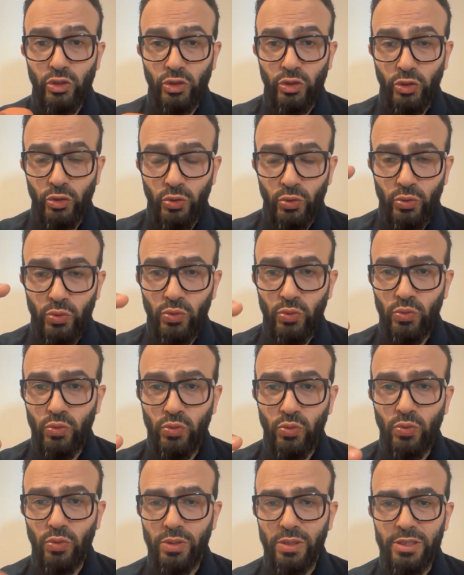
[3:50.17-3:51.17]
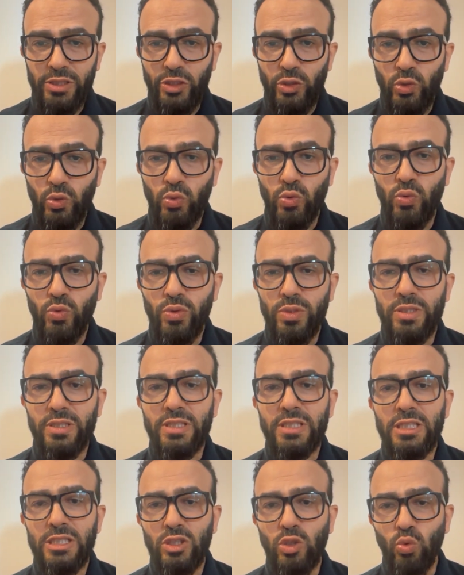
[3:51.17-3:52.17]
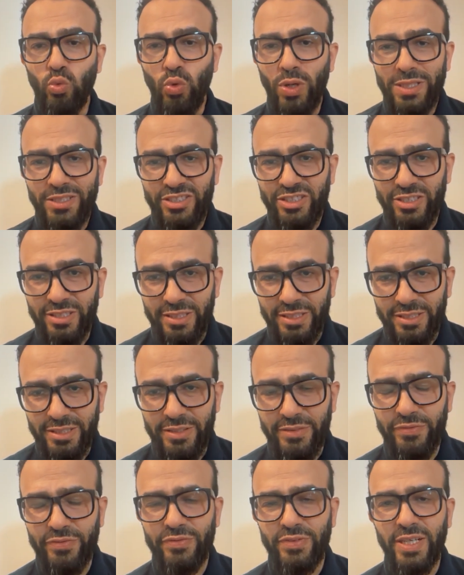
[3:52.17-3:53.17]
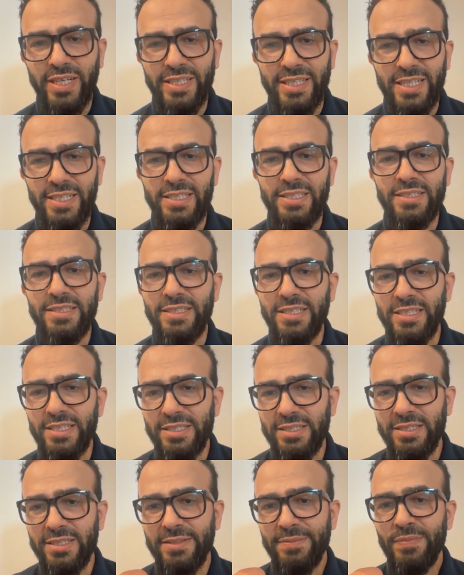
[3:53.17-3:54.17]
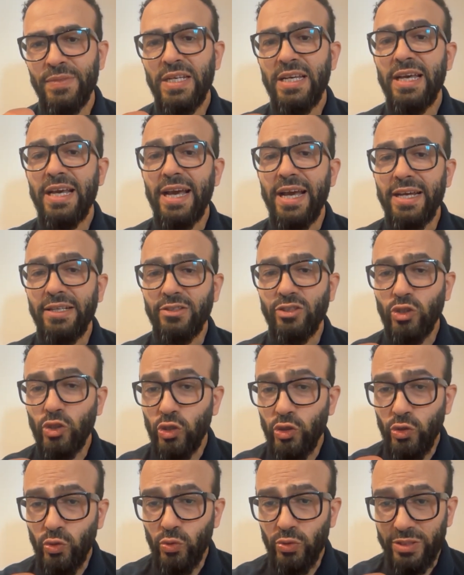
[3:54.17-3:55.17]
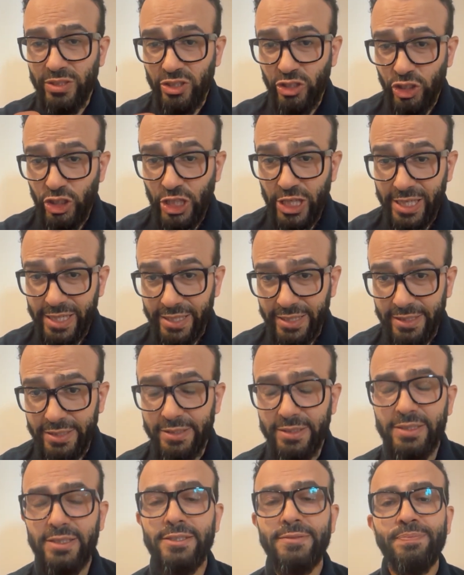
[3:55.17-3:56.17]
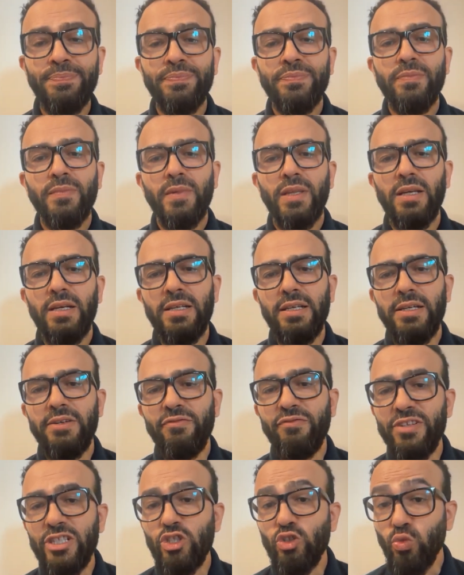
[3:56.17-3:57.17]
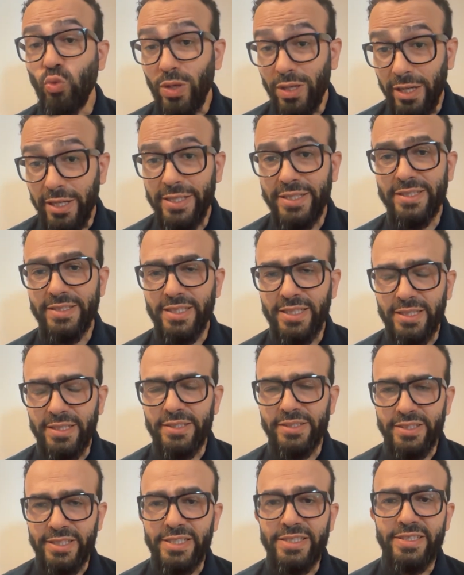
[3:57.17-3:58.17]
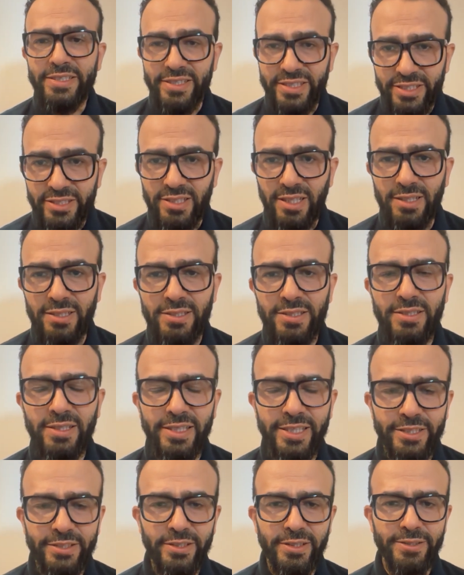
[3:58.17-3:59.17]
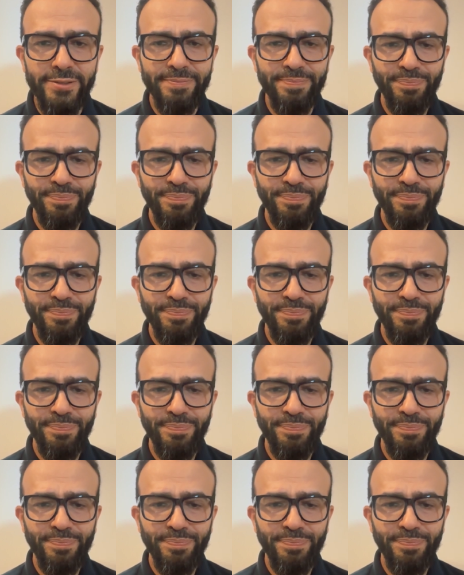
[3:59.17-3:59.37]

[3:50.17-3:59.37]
to use quantitative analysis and to use charts visualizing these results later.